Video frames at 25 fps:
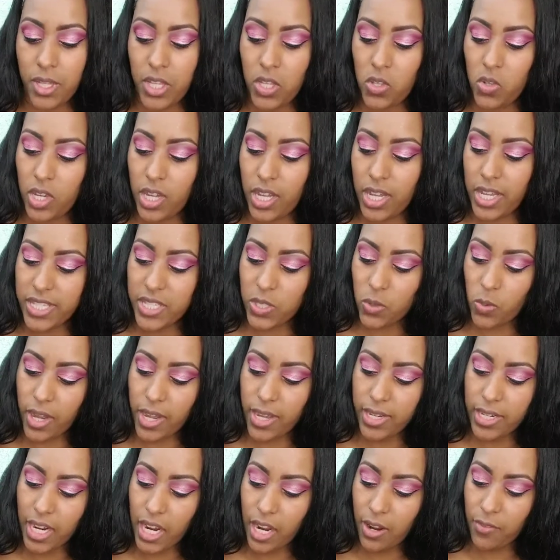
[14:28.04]
Can you guys
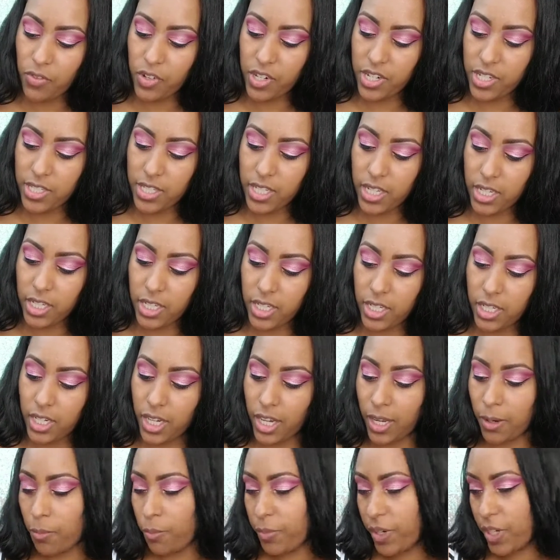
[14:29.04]
quiet down for a second?
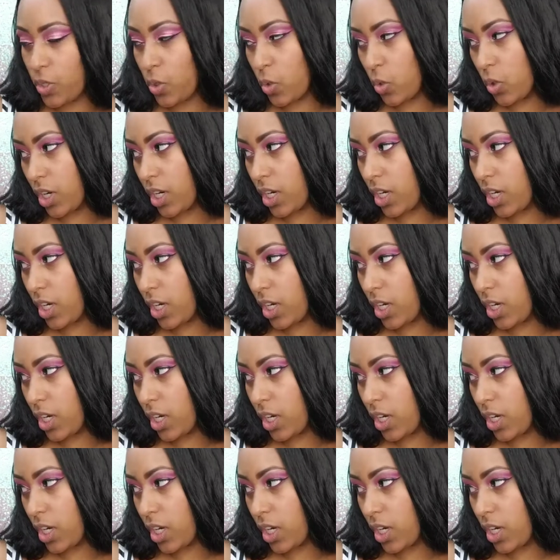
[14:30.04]
I'm recording.